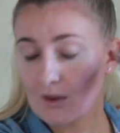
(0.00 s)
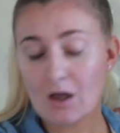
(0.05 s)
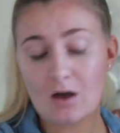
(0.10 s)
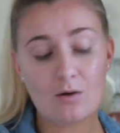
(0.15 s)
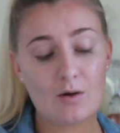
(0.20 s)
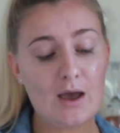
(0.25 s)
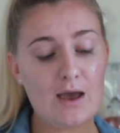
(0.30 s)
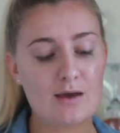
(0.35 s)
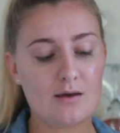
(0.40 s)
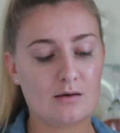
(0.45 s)

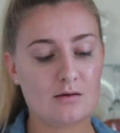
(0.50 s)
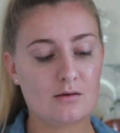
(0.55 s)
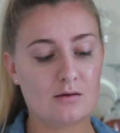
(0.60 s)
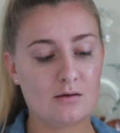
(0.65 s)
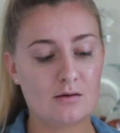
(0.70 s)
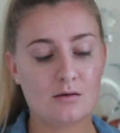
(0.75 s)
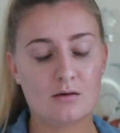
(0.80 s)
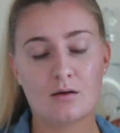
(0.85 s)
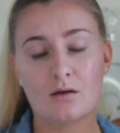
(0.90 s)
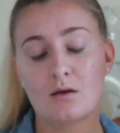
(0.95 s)
Okay,
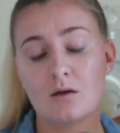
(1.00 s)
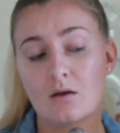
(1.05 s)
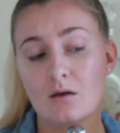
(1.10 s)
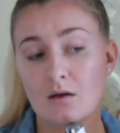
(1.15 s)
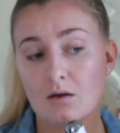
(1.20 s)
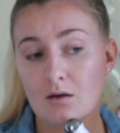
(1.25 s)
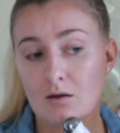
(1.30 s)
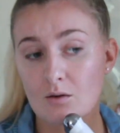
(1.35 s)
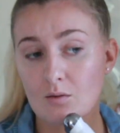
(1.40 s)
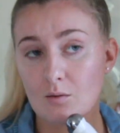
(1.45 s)

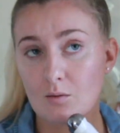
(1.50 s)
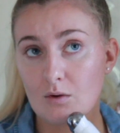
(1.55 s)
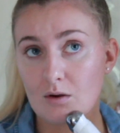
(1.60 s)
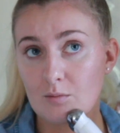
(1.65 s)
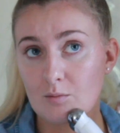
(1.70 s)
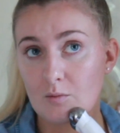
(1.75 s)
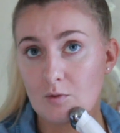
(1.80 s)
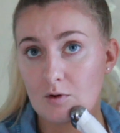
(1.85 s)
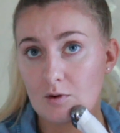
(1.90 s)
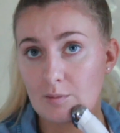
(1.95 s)

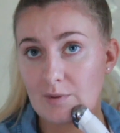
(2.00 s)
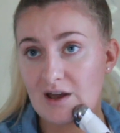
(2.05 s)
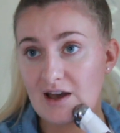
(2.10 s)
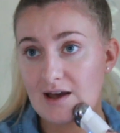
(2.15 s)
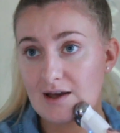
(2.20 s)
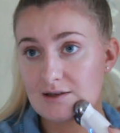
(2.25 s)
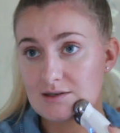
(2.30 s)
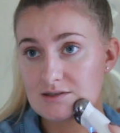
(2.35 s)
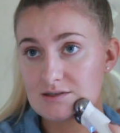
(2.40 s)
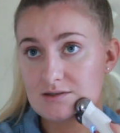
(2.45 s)
one more
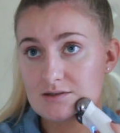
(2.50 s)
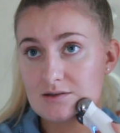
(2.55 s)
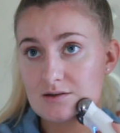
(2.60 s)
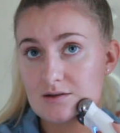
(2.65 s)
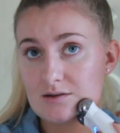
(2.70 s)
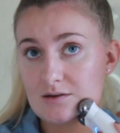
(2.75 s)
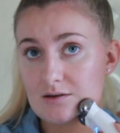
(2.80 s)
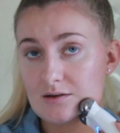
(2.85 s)
pass.